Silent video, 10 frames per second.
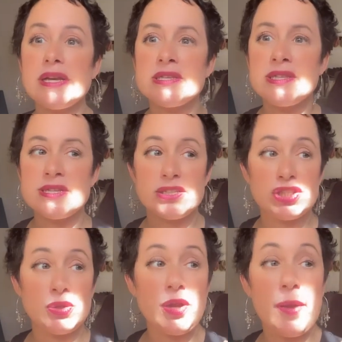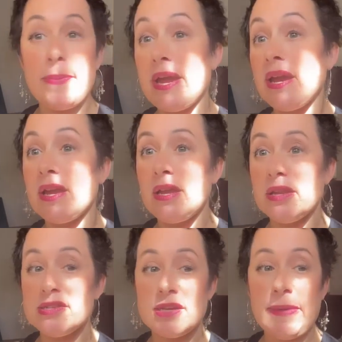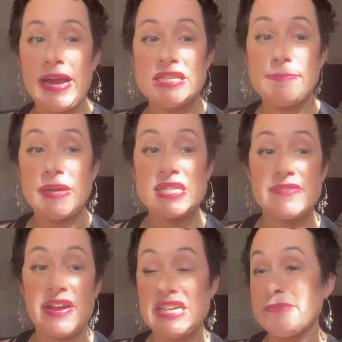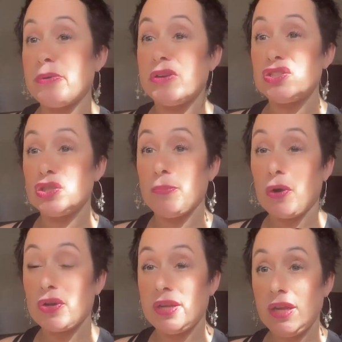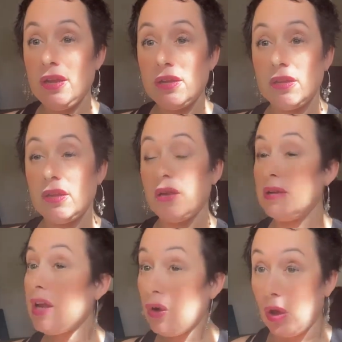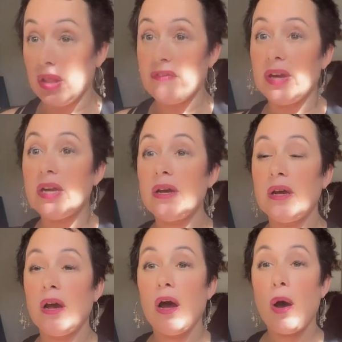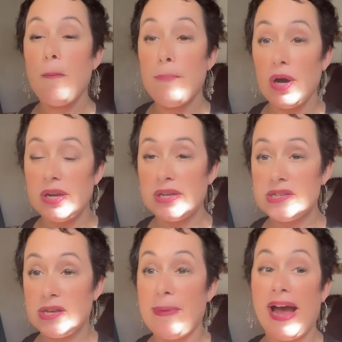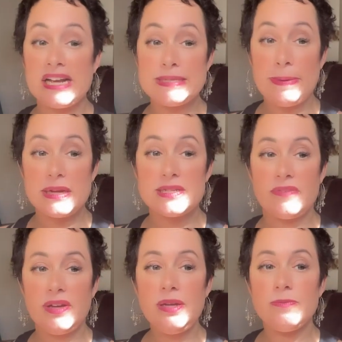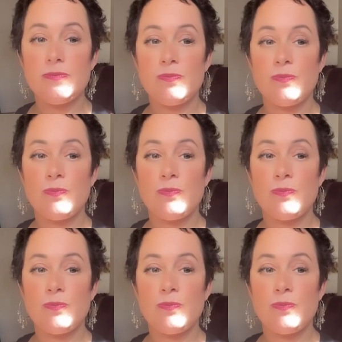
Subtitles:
space, this has shown up in some aspects of aspirational marketing. Not all of it, but in some aspects of it.